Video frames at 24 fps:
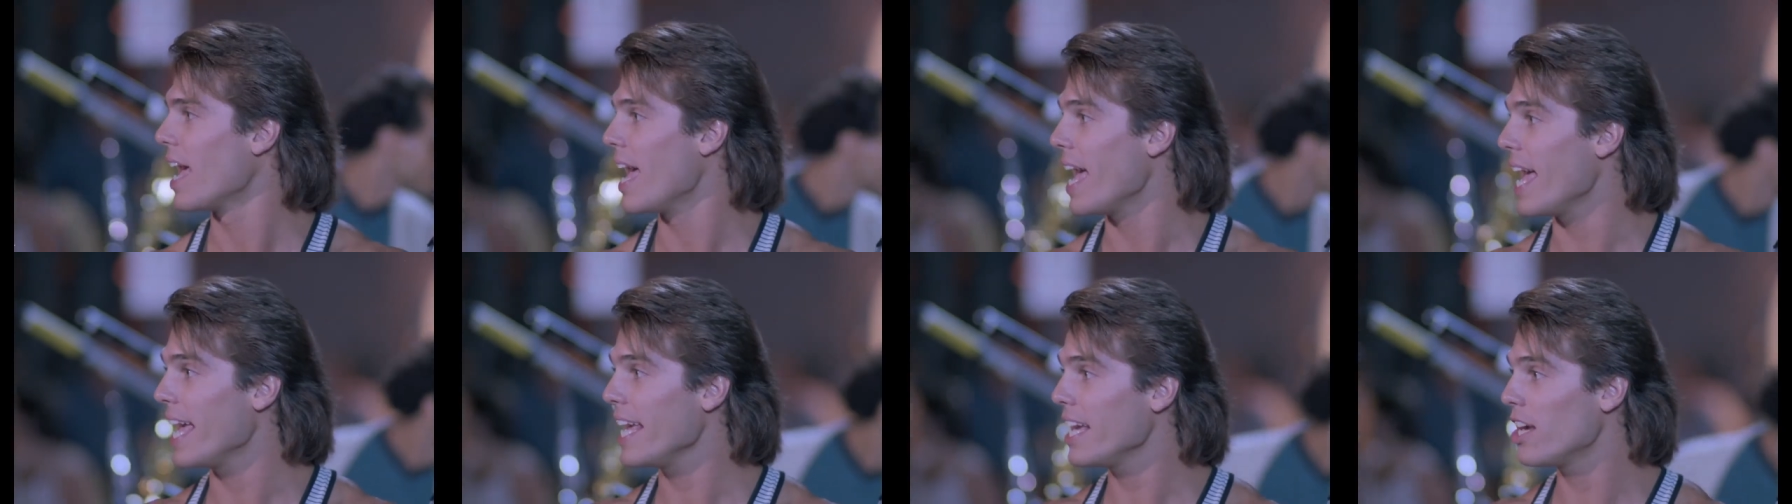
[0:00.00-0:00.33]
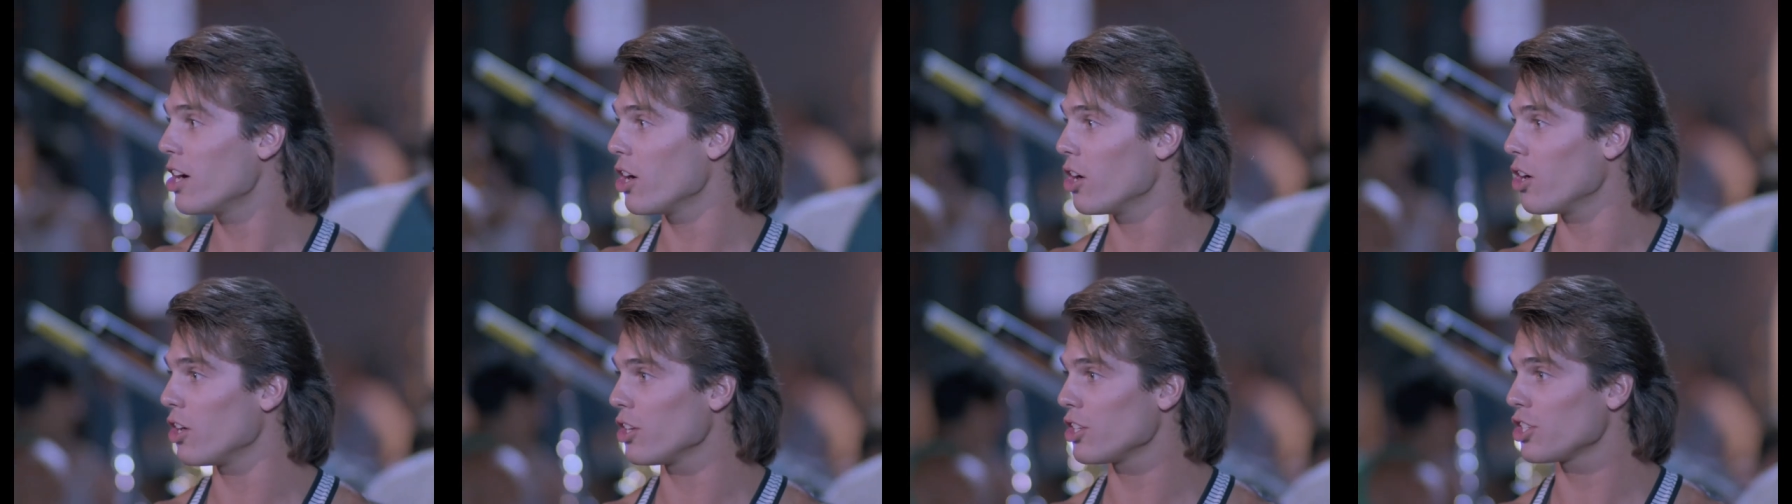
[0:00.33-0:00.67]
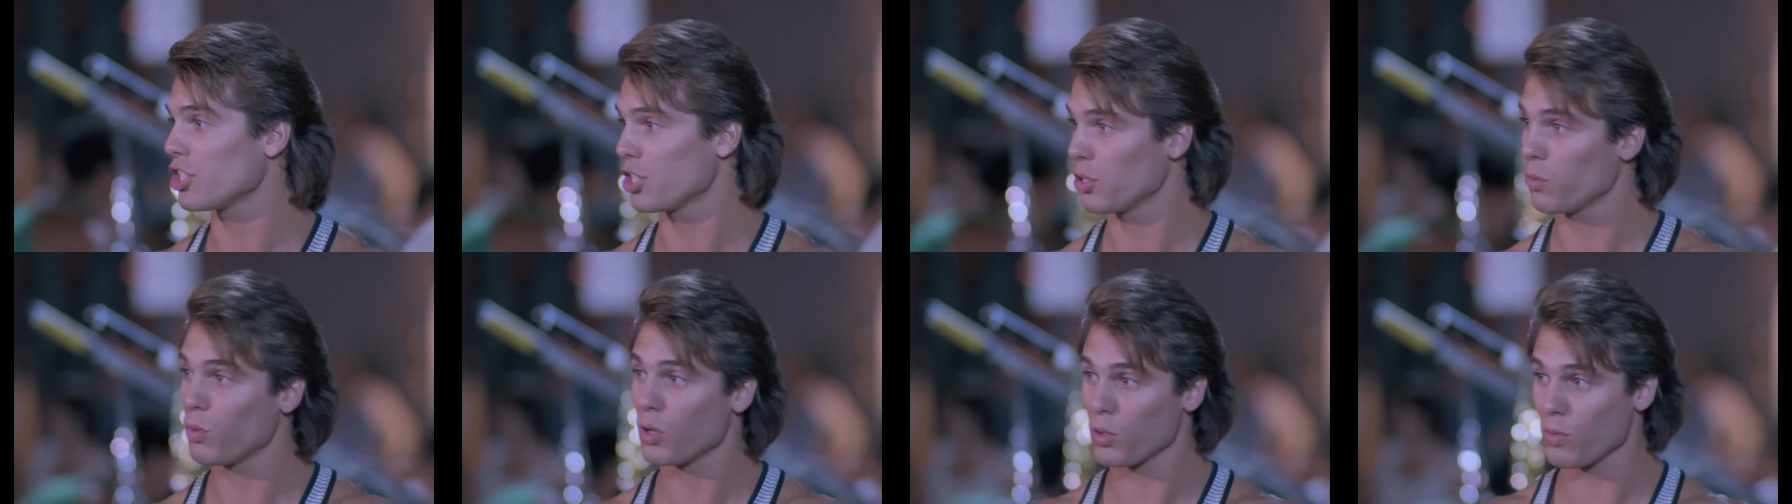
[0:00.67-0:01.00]
Hey girls,
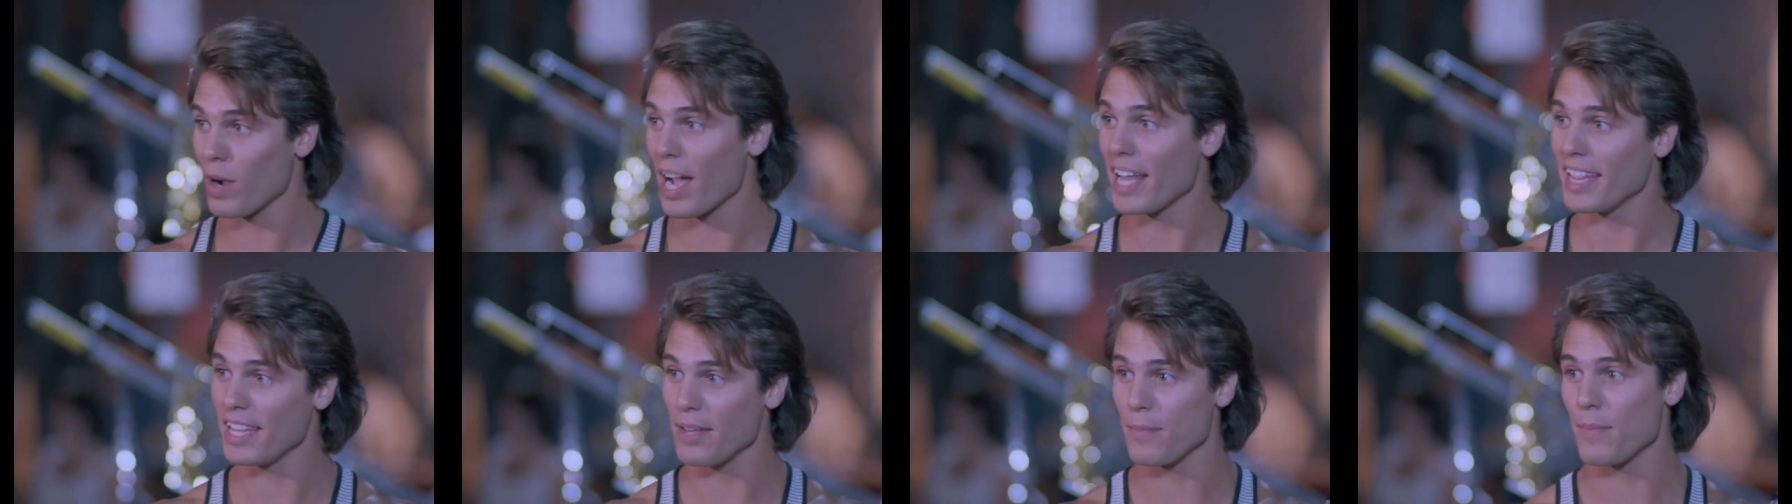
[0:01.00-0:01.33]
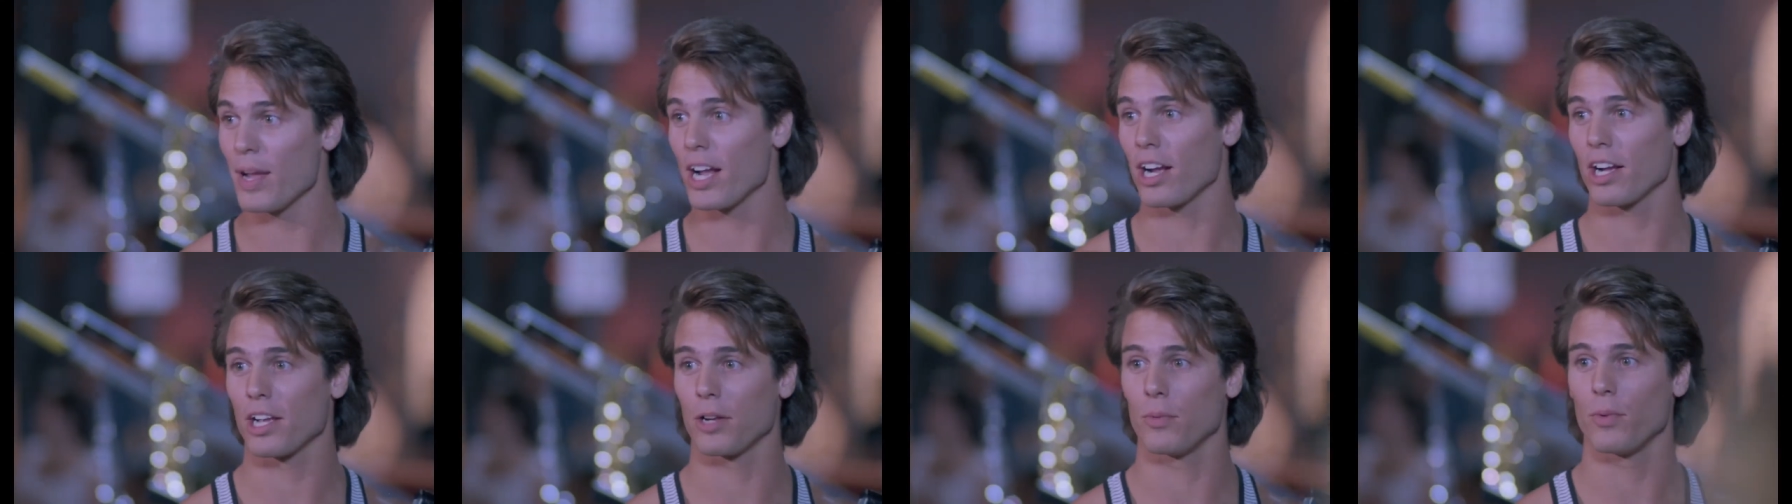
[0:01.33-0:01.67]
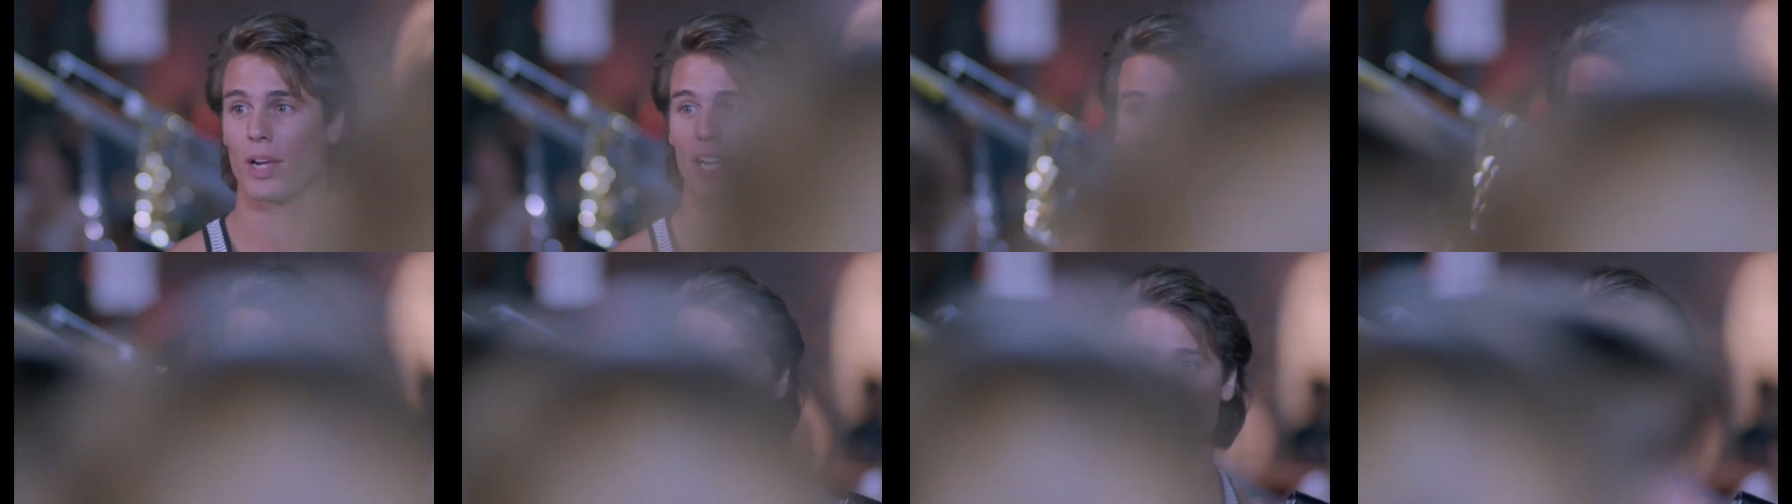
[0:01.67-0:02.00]
want to ride the American
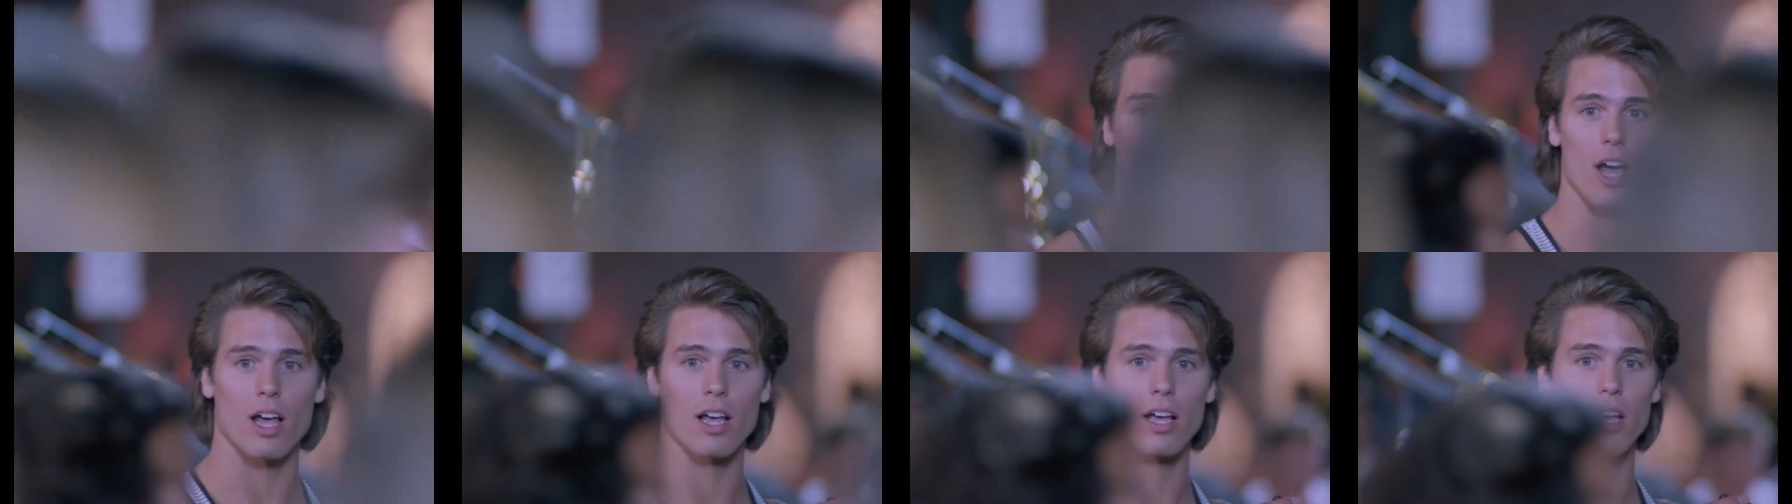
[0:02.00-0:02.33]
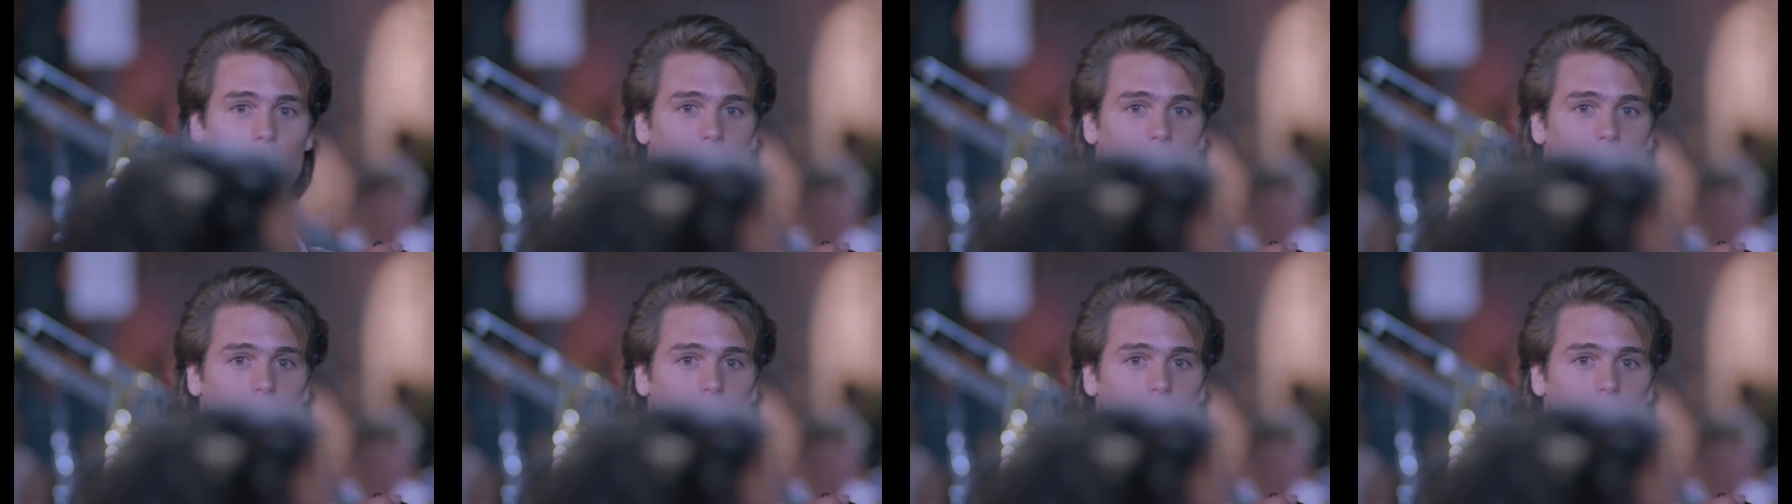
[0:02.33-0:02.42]
Rickshaw?